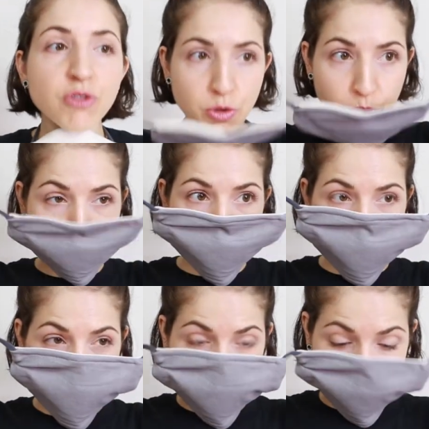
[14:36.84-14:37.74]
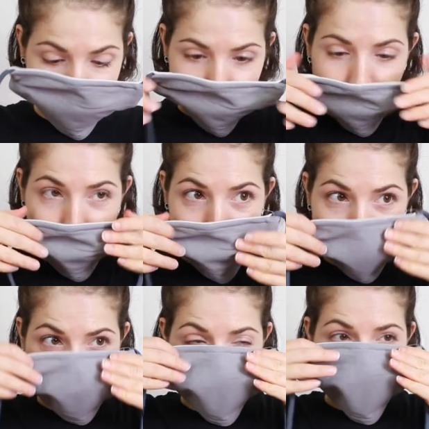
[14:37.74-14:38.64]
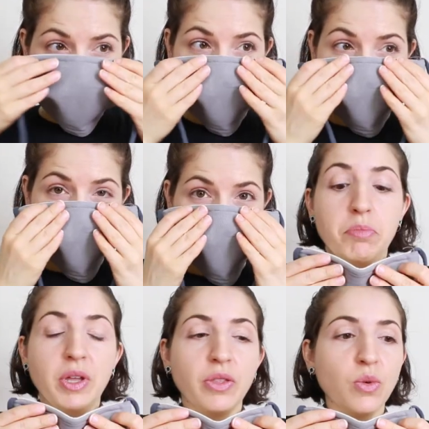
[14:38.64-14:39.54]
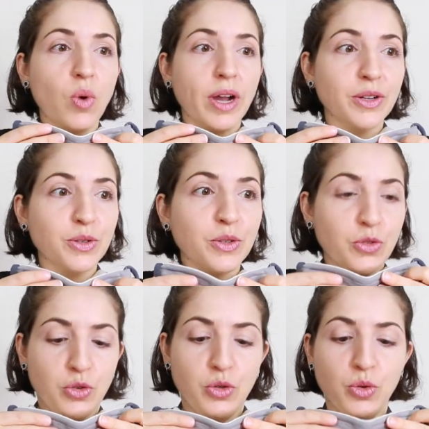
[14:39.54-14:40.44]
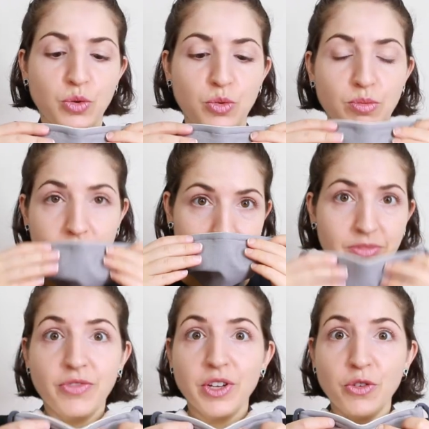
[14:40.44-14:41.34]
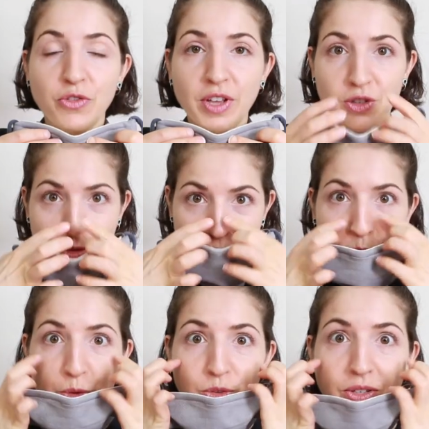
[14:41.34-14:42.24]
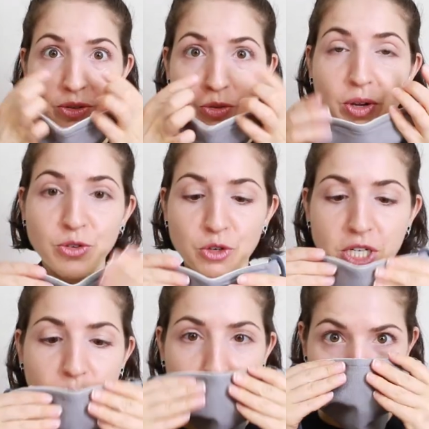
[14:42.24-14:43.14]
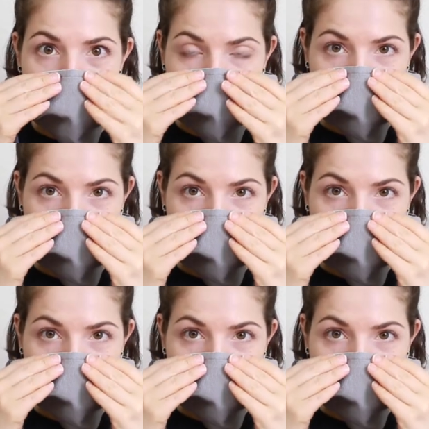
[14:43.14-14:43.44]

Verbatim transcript: So you pull the threads, push it up, bend the wire to fit your face, your nose, and around your cheekbones.